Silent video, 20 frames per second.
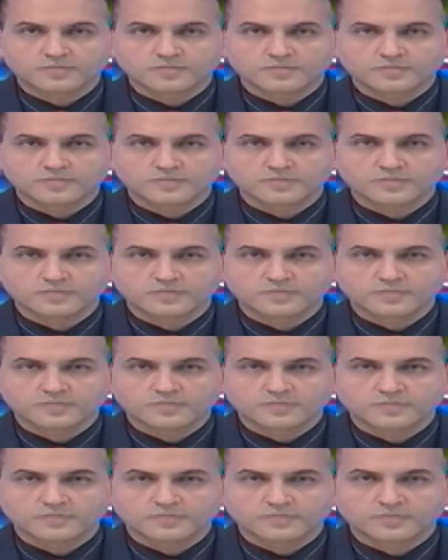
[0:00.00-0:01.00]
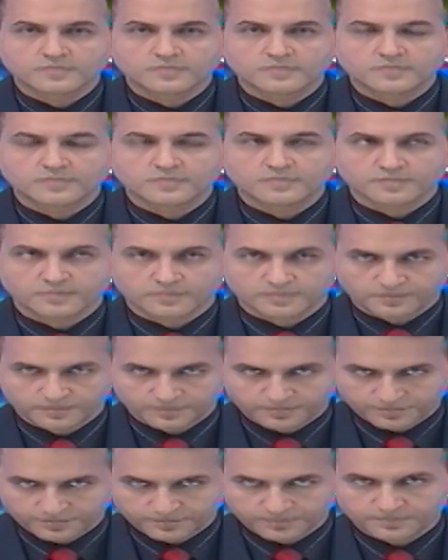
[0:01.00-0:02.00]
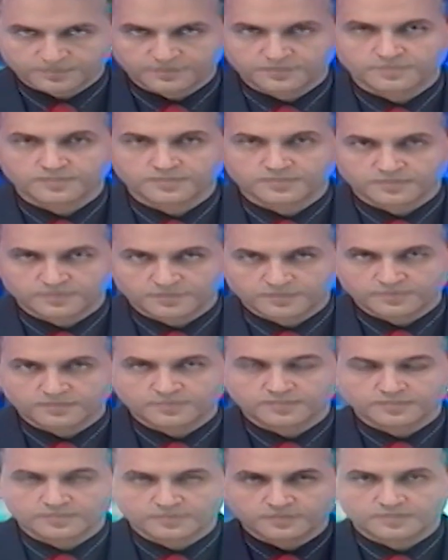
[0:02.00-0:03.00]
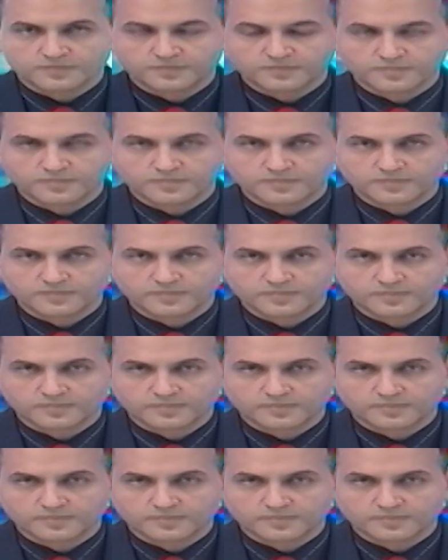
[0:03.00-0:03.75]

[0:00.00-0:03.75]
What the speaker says: The person shown says nothing.